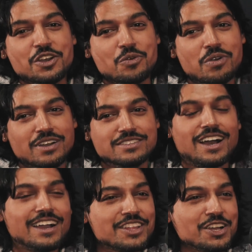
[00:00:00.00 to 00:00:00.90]
was,
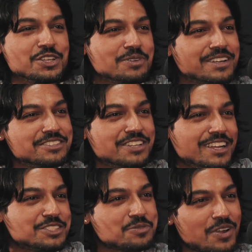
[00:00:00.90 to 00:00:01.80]
I thought you were going to
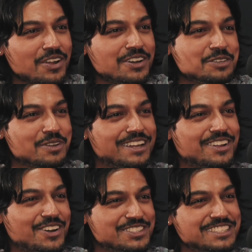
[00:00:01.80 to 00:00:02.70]
change the world and we had
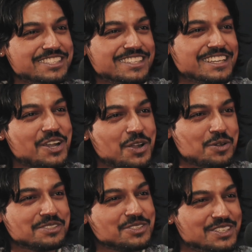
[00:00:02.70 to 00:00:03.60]
all these like
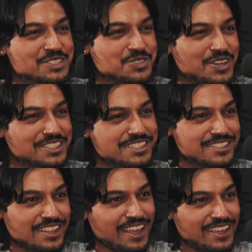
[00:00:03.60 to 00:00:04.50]
hopes that you're going to do all these
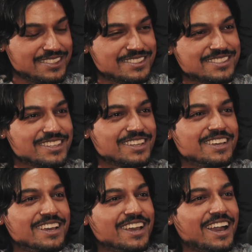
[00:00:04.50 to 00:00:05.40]
things.
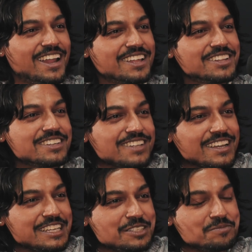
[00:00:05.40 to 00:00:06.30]
And I looked at
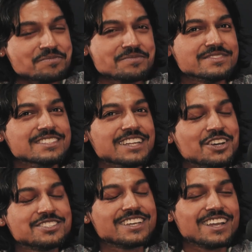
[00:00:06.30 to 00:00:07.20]
him and I
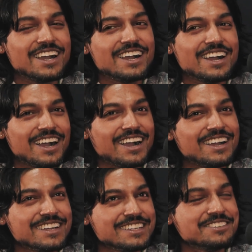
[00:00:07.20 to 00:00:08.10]
was like,
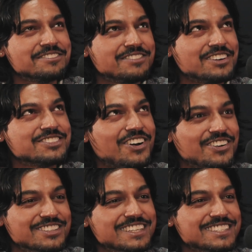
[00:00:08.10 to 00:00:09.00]
I felt
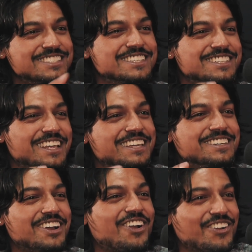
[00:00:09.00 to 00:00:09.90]
all this like
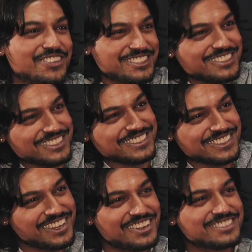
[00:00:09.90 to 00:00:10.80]
hurt.
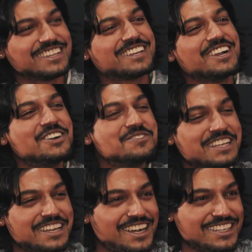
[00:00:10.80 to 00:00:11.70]
I was like, oh my
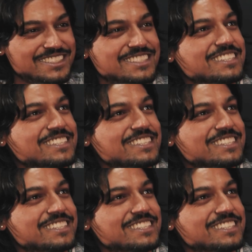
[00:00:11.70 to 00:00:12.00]
God.